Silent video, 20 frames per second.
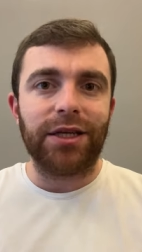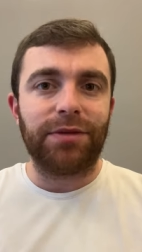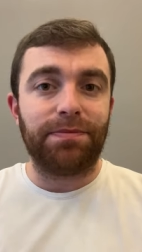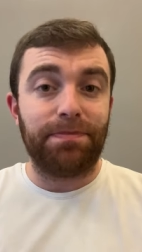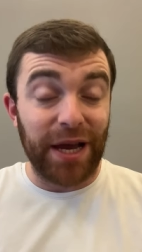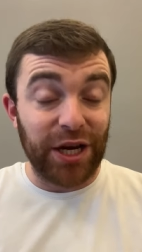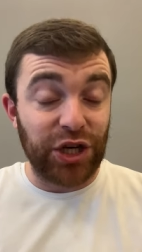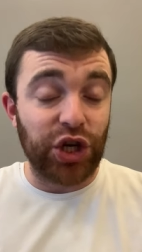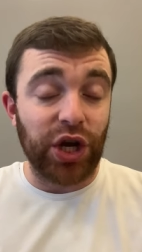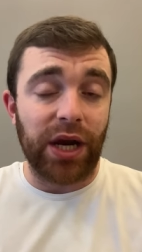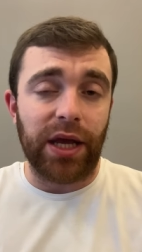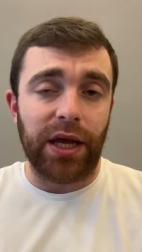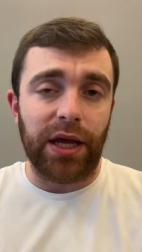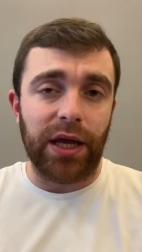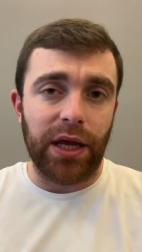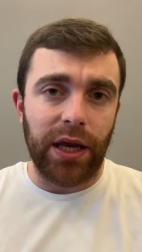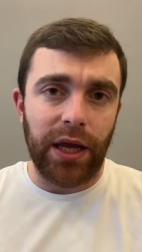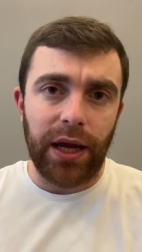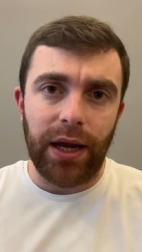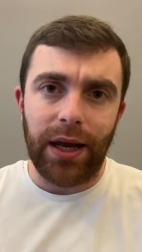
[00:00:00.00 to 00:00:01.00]
especially
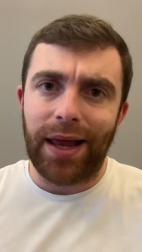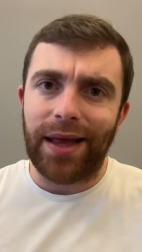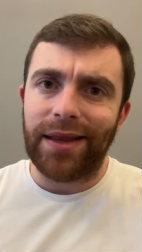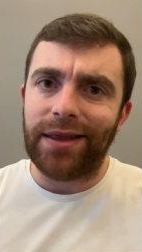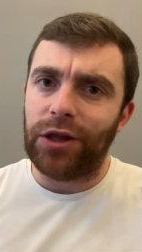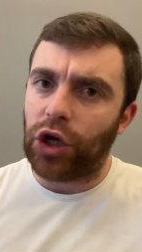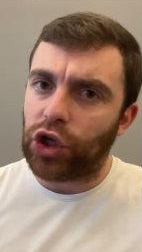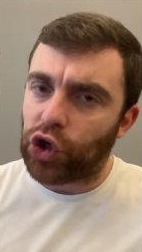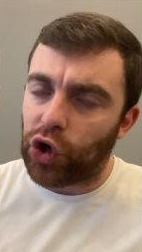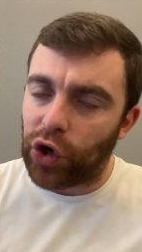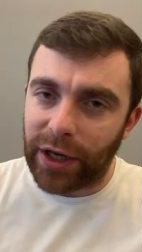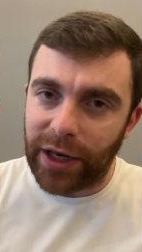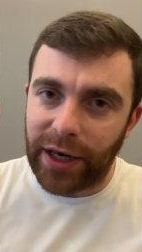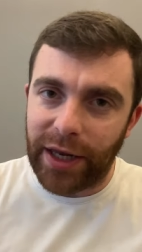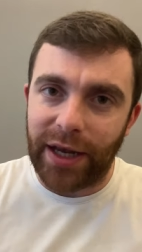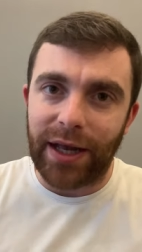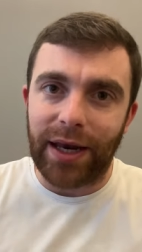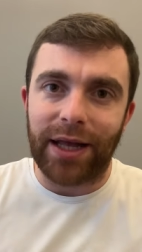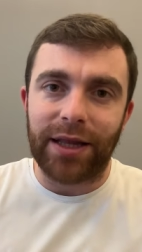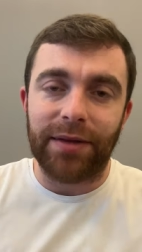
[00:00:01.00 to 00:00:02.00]
in England, not only in
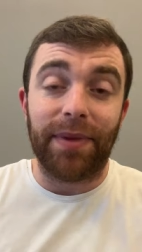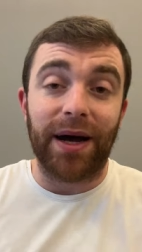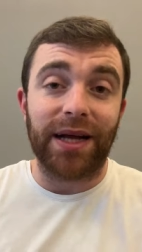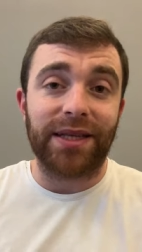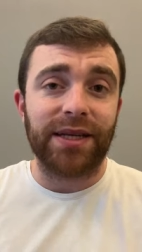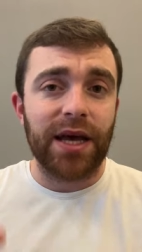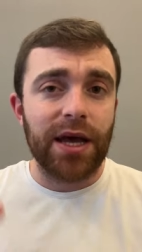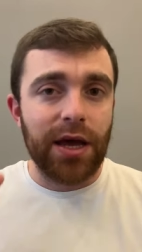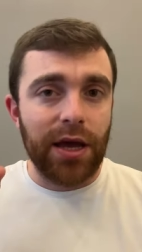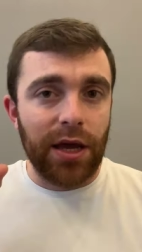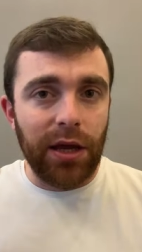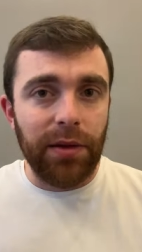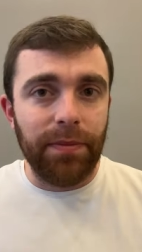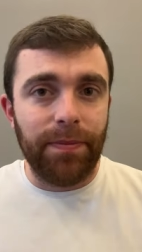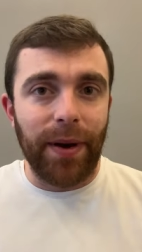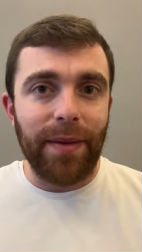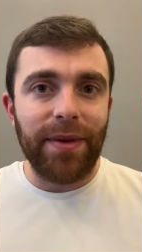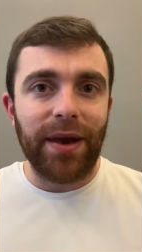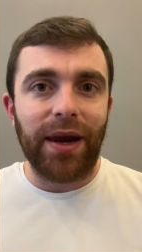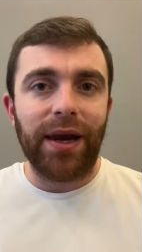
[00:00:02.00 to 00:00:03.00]
England, but in
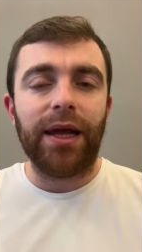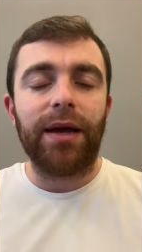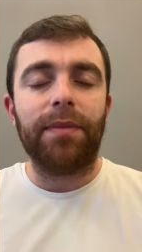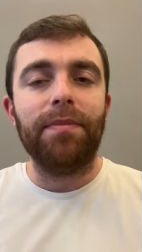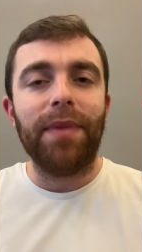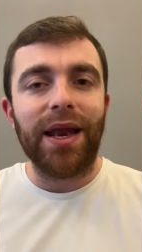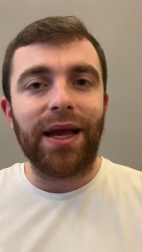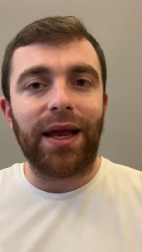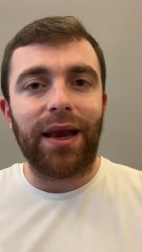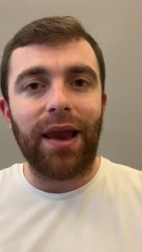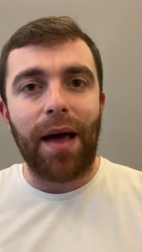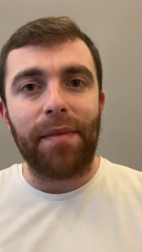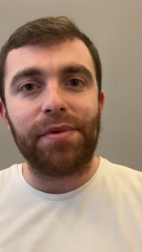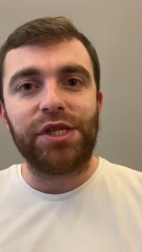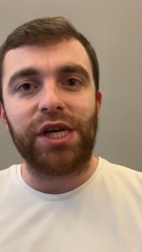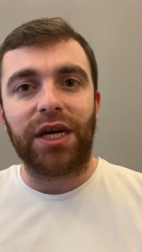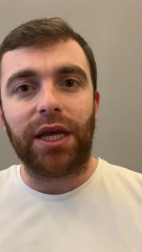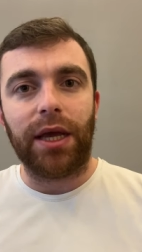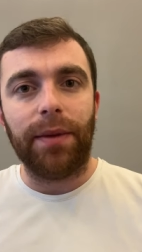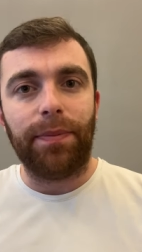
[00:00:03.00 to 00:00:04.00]
Premier League, many
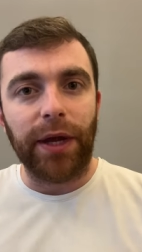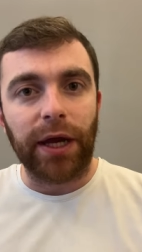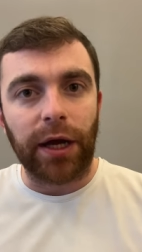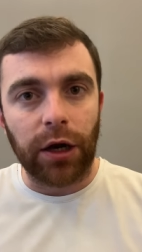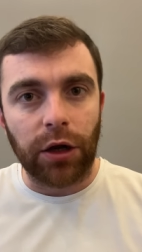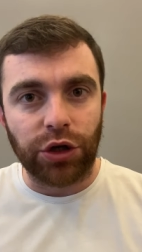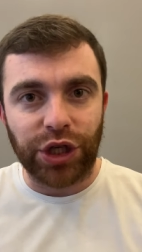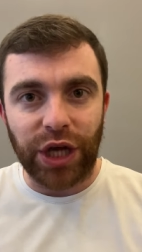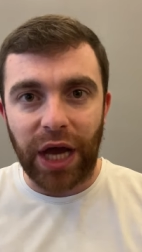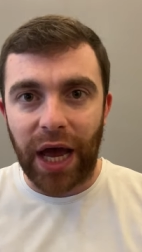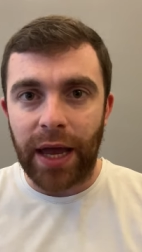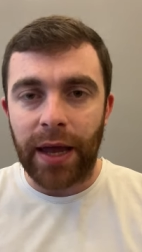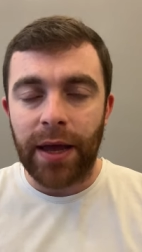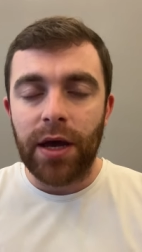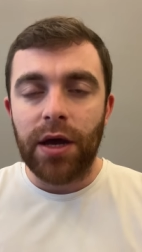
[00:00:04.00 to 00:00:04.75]
clubs are keeping close eye